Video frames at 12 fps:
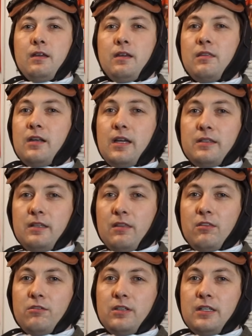In the
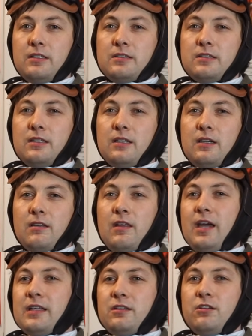1930s, the
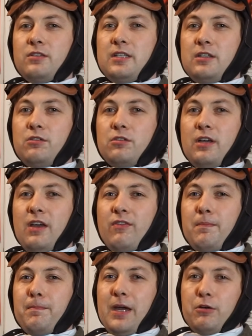hat continued to have
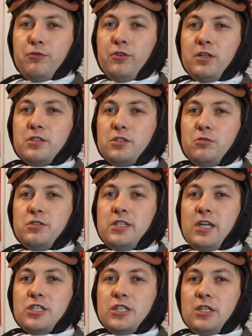a powerful
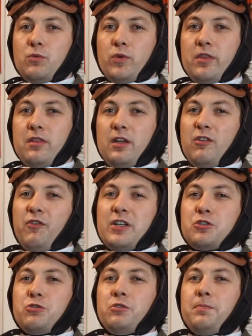association with
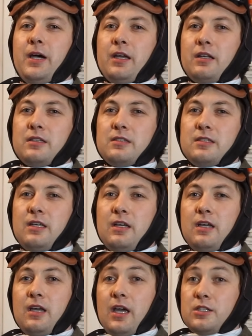adventurer pilots,
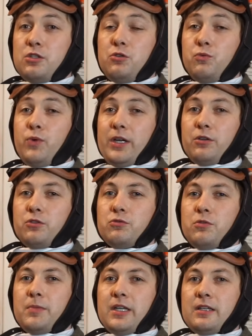as new records
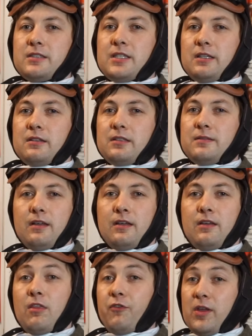were being set.
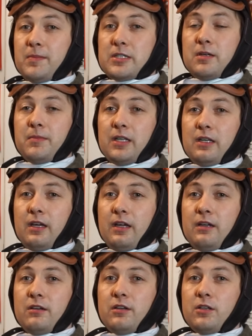The famous Amelia
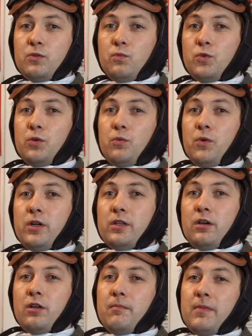Earhart wore one
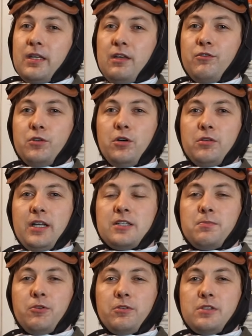on many of her own
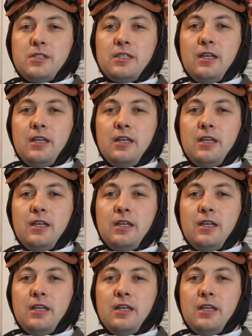exploits,